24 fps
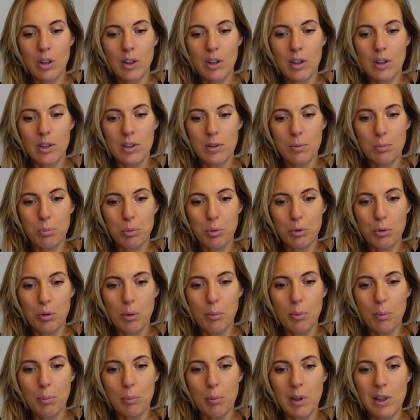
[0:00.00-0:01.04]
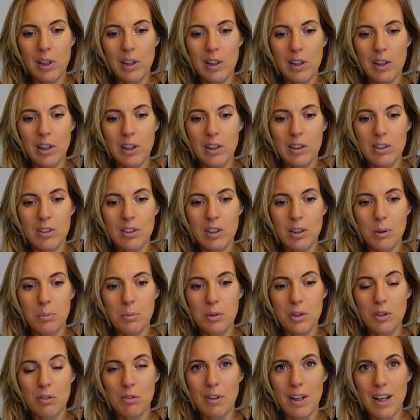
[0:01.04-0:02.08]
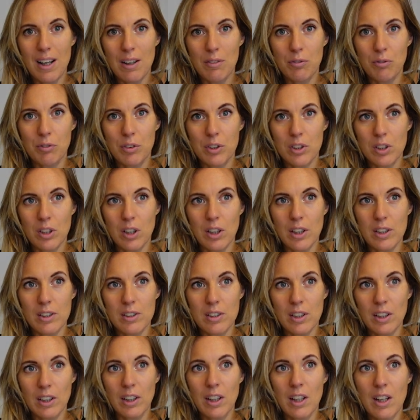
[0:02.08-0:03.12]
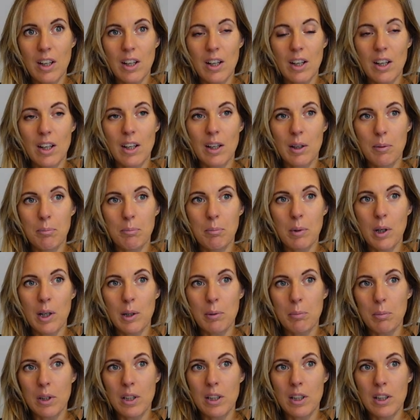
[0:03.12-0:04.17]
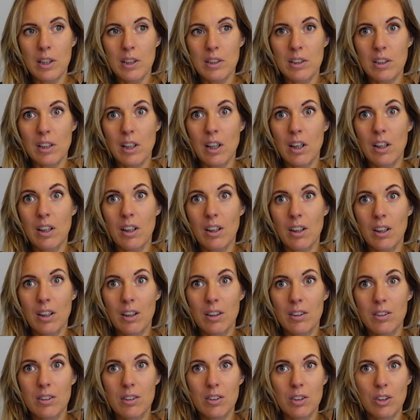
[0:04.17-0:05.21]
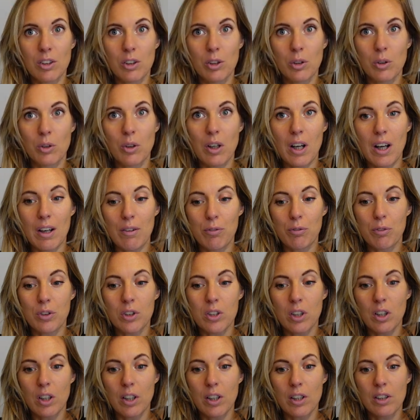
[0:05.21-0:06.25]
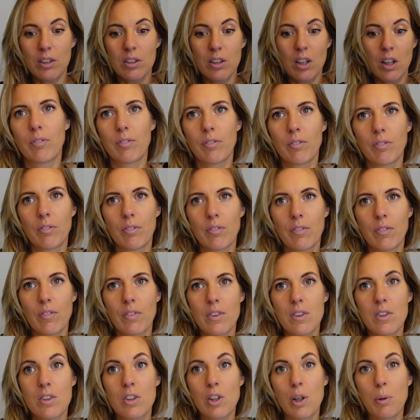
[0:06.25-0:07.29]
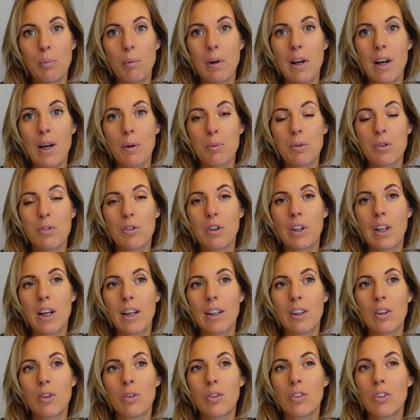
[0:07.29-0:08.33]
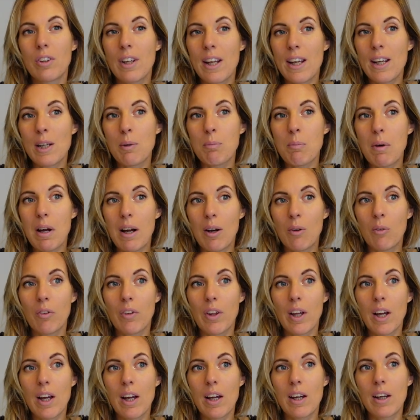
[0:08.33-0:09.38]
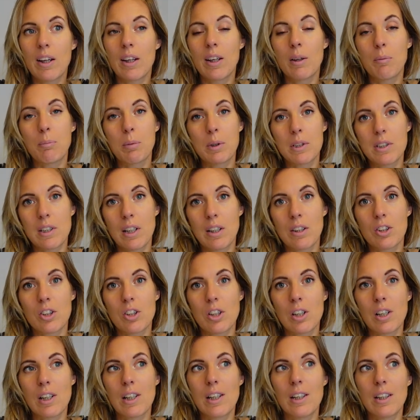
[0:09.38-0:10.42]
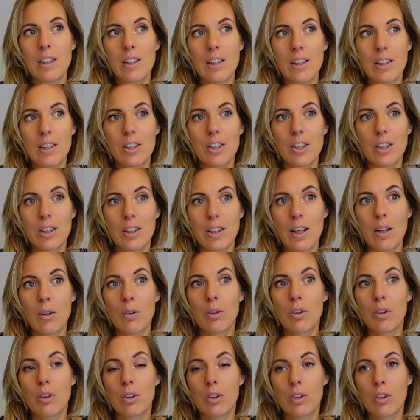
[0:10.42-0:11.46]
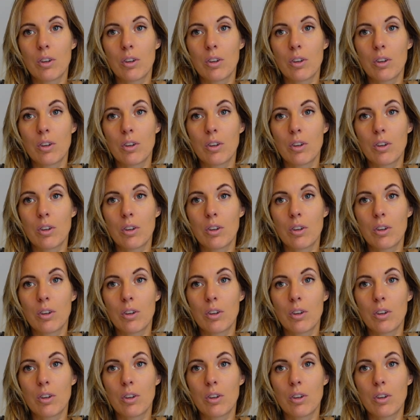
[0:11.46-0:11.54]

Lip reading: it's probably, in terms of advertising, it might be easier to advertise. So perhaps for getting your name out there, potentially niching down